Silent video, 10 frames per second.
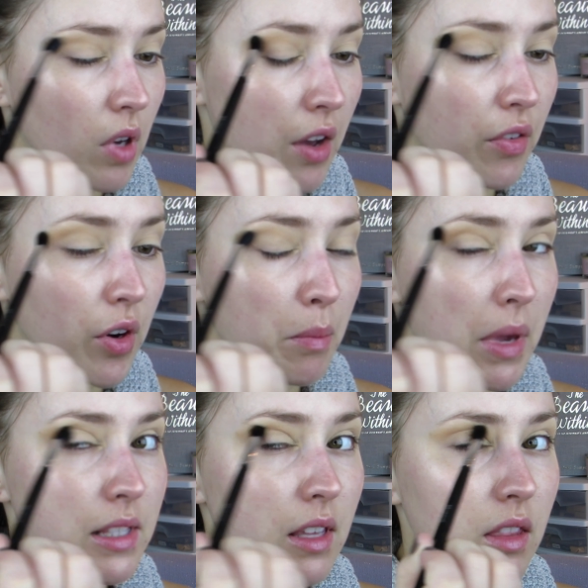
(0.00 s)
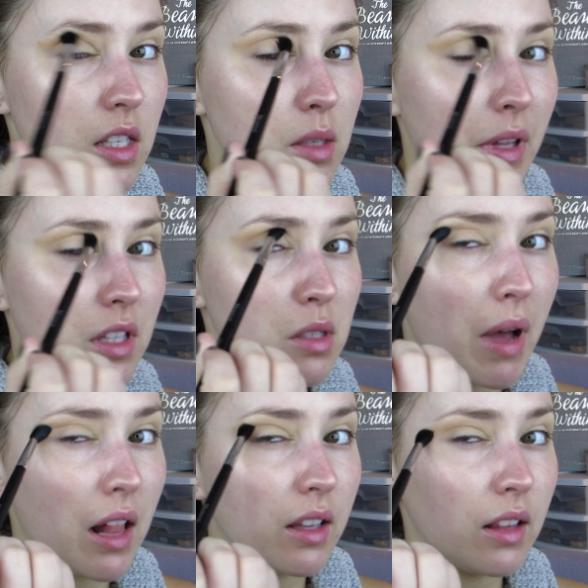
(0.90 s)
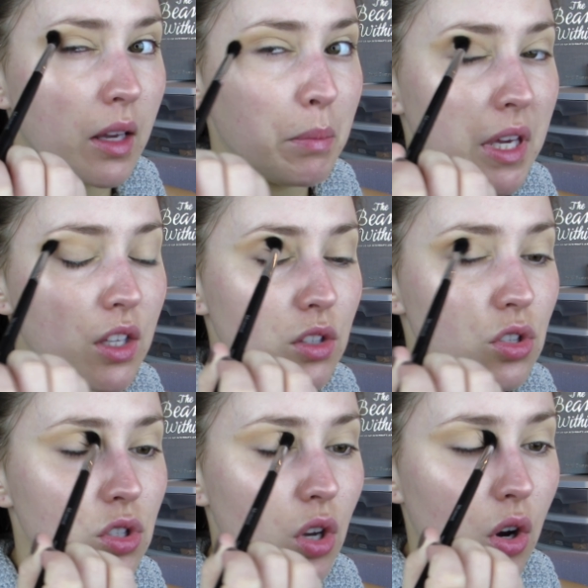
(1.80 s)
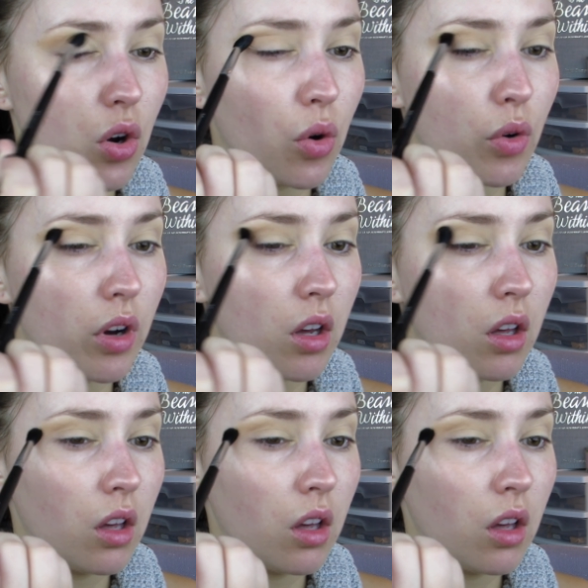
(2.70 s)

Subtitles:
I've heard amazing things about this palette, like being so